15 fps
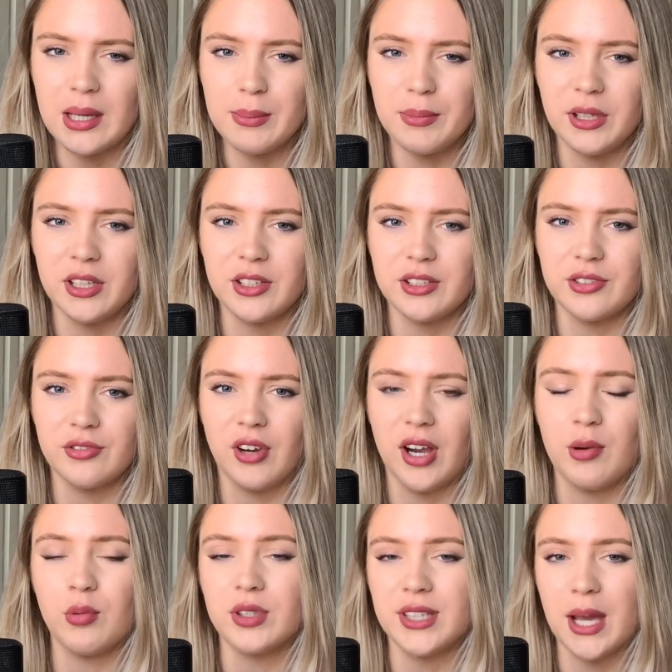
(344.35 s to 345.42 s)
Because,
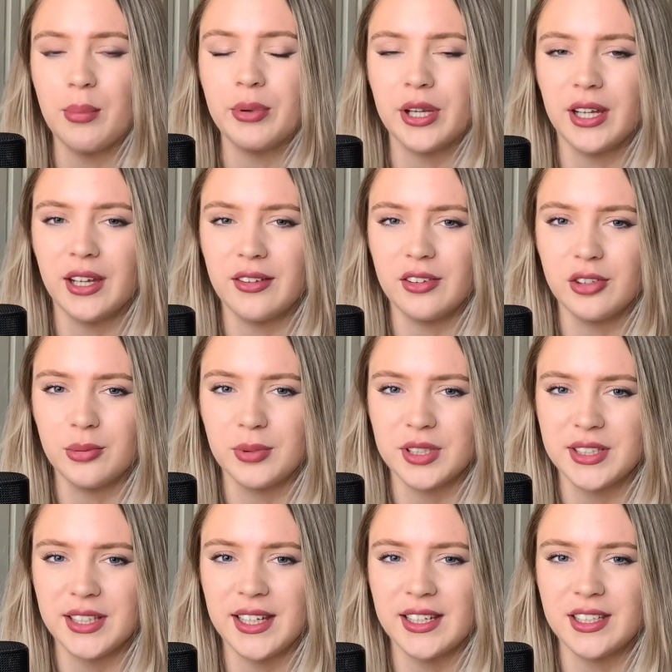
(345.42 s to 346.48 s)
what's happening in the double
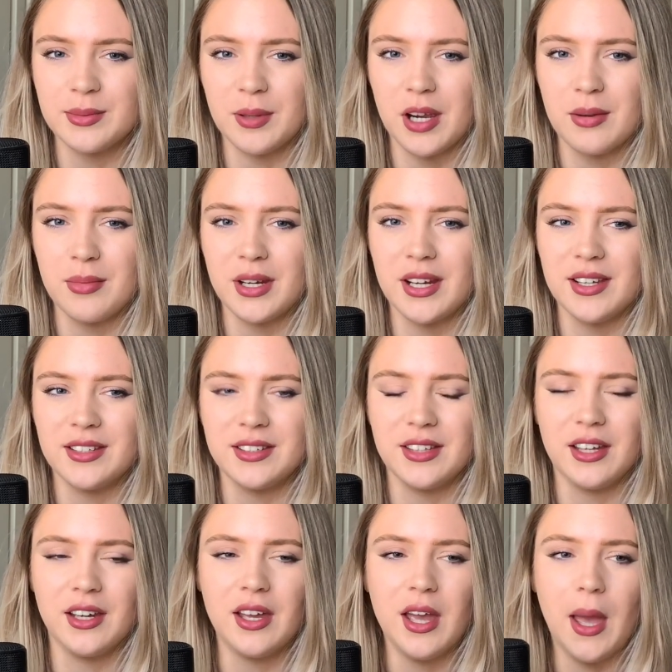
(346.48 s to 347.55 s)
slit experiment is
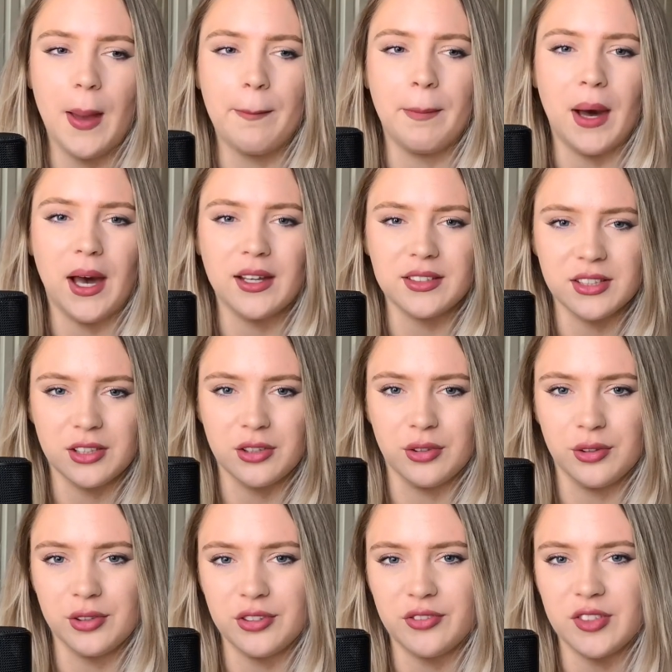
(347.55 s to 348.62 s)
that
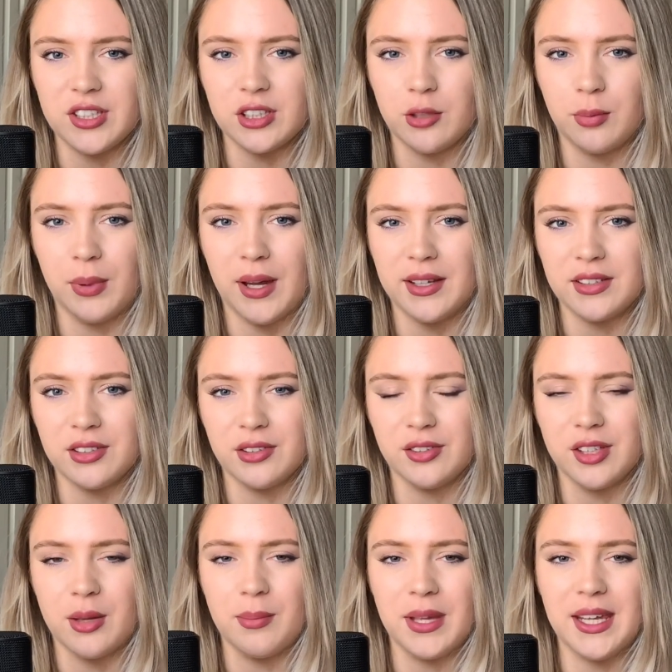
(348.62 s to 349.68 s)
physical particles,
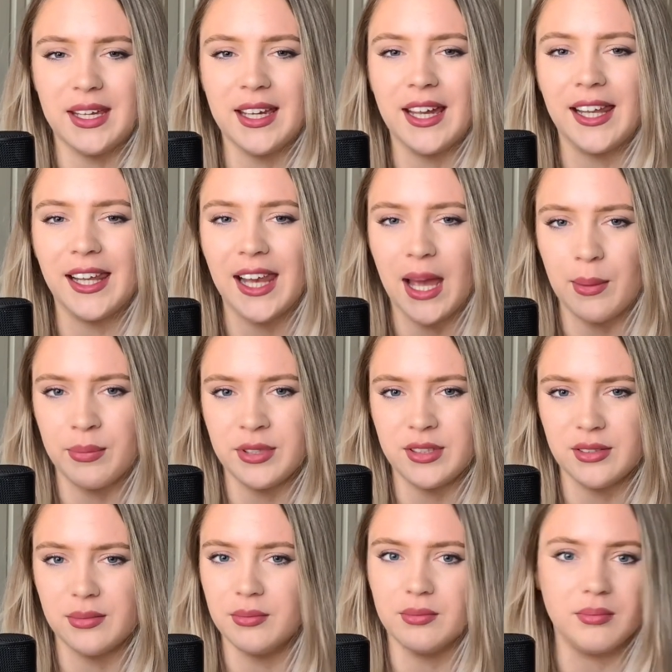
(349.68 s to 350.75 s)
are being
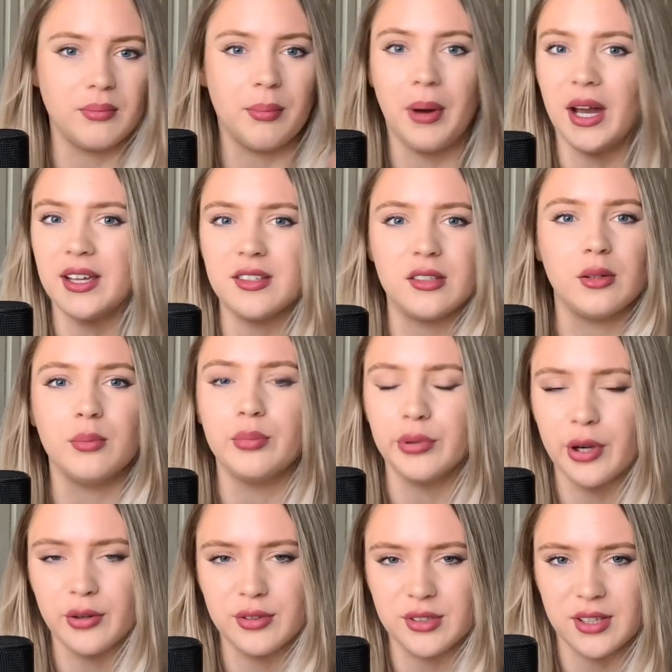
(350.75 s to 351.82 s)
collapsed by some
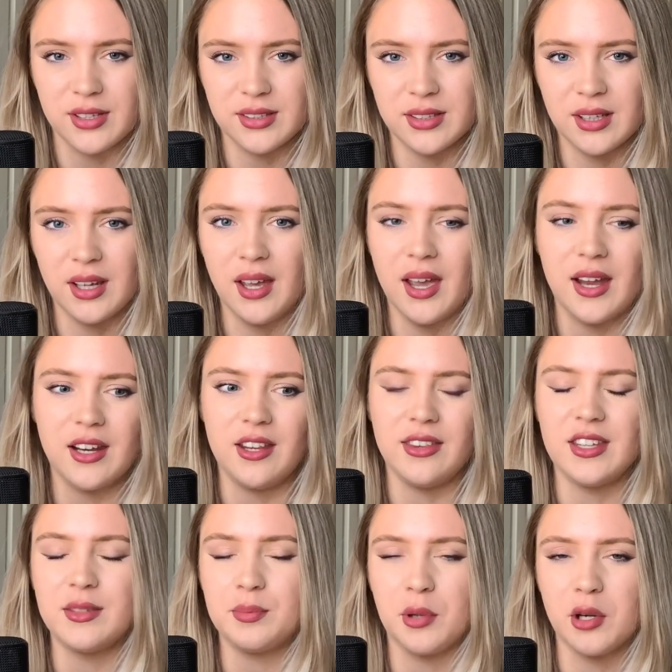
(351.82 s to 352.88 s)
process. And in
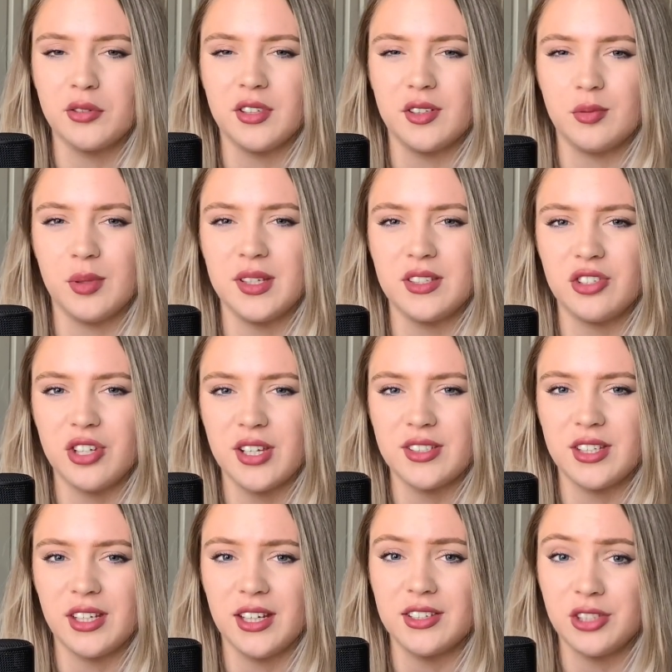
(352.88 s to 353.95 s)
this process, we're
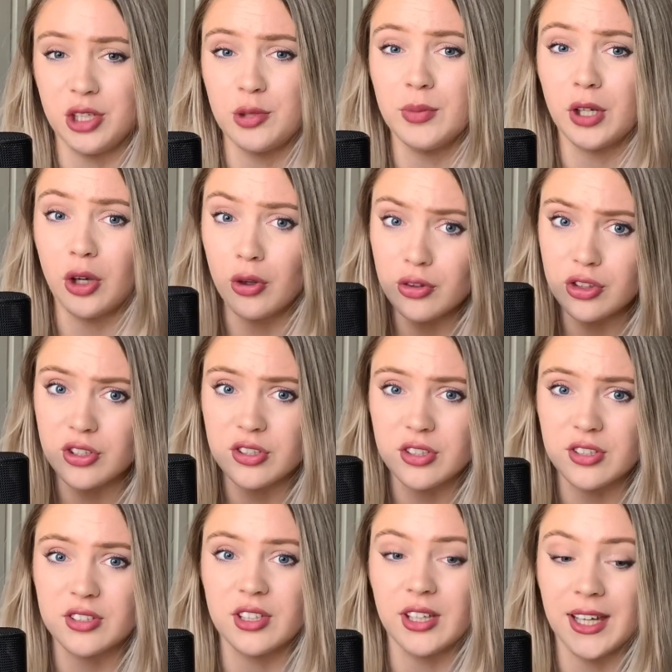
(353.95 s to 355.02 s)
suggesting it's human
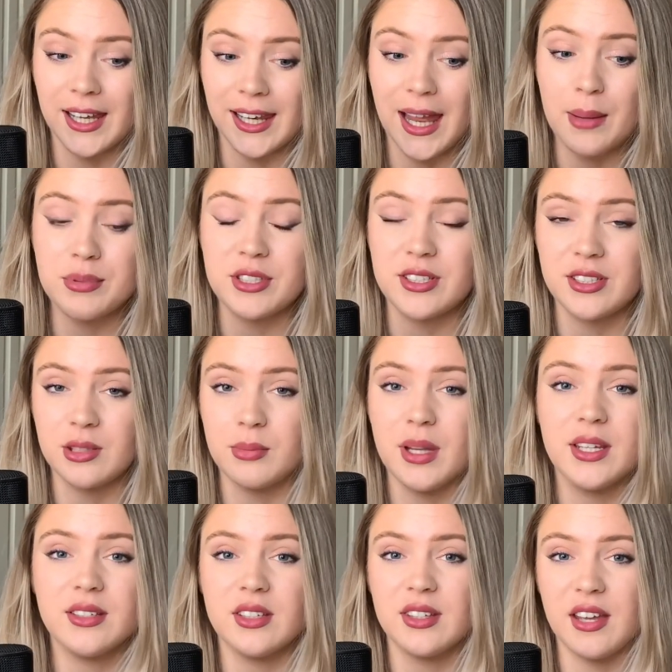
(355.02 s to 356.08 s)
consciousness that collapses them
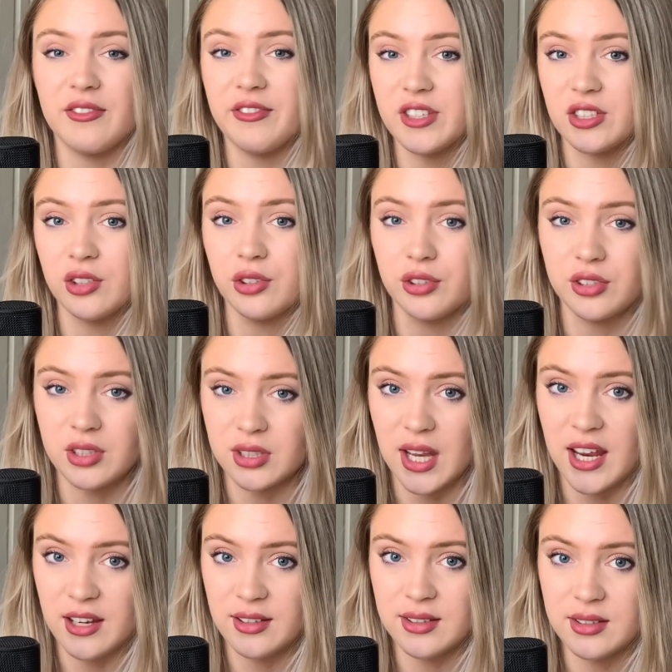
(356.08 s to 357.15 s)
into their physical
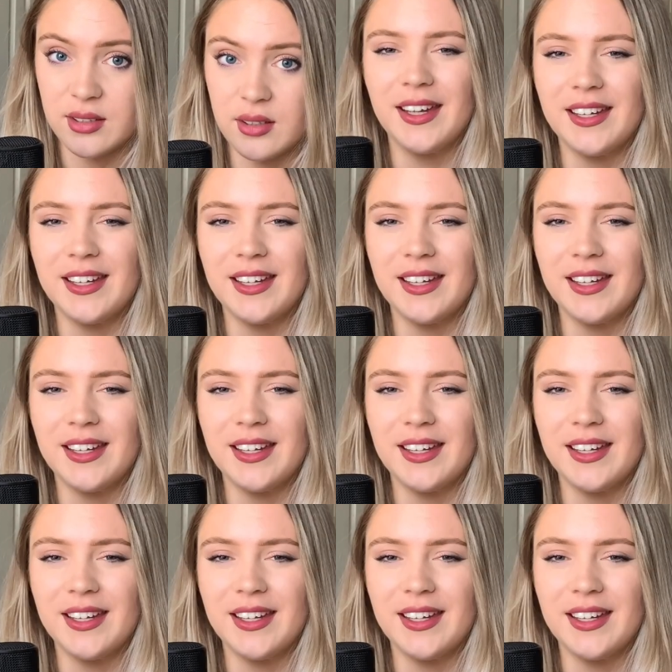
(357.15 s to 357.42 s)
state.